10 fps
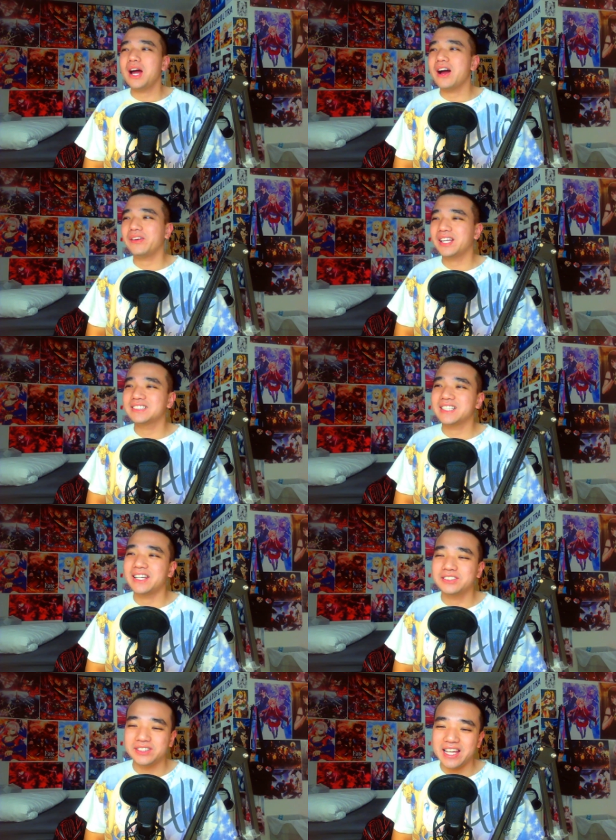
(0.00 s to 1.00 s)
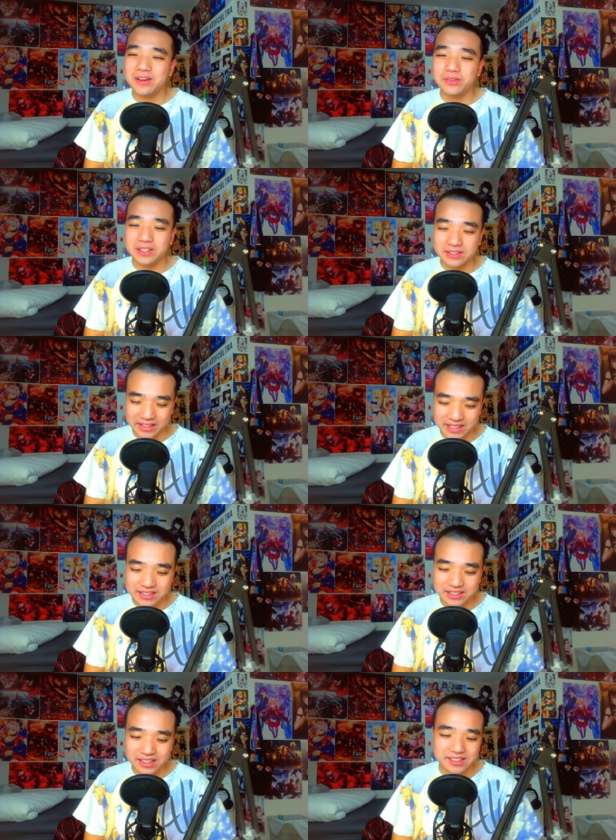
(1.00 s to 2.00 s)
well, we can say today we
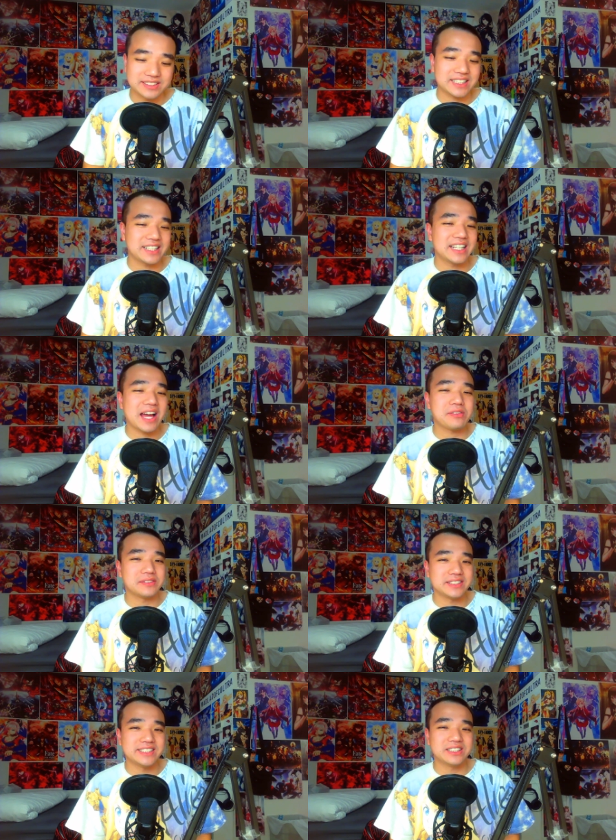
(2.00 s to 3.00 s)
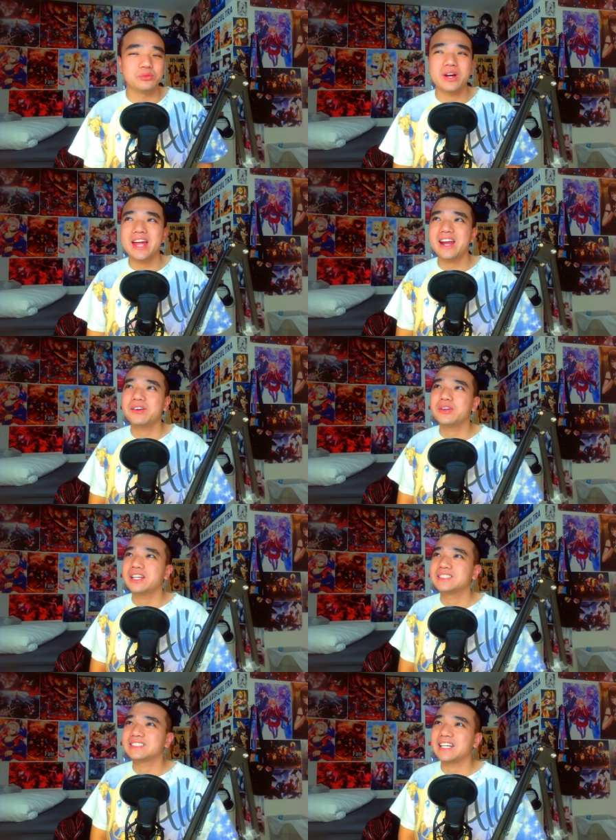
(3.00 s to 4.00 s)
kickstart the second half of the season where we
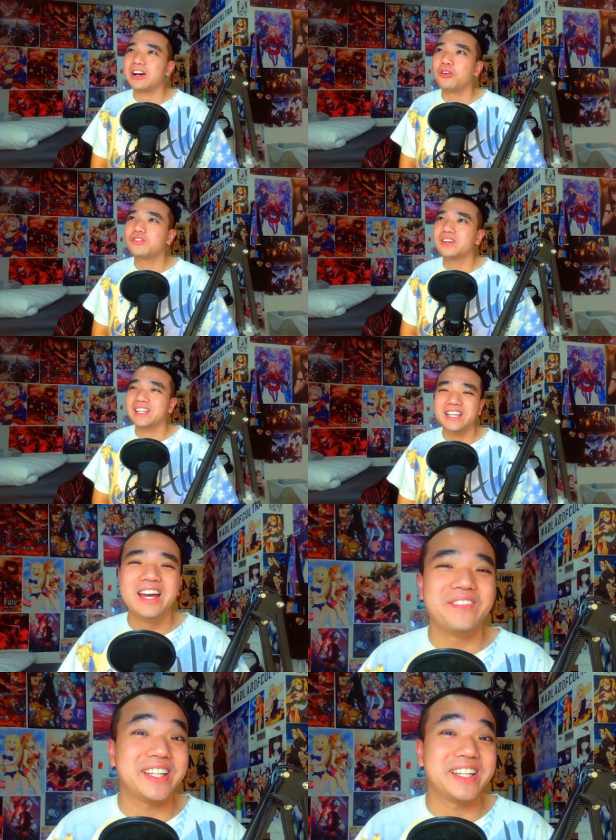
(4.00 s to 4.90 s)
can say hopefully